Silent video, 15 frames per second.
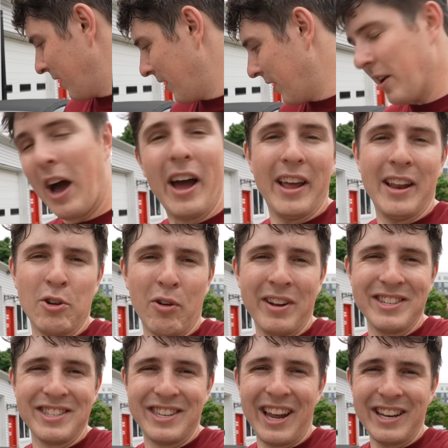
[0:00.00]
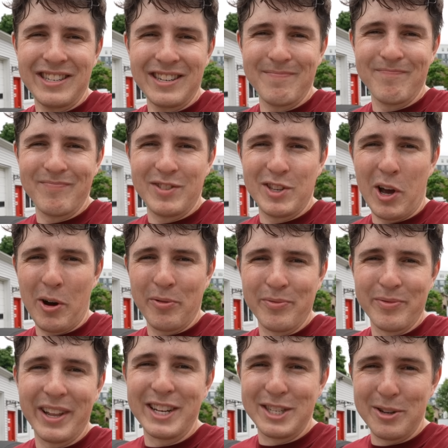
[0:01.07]
not in great state. So
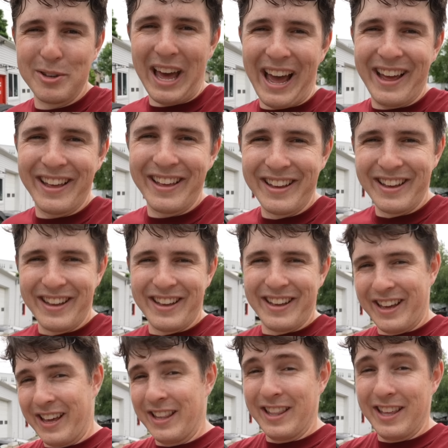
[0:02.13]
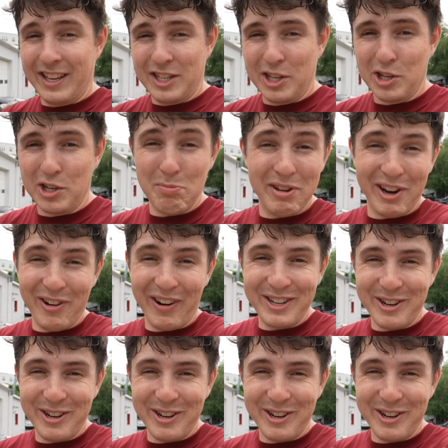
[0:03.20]
let's do that. And this should be a great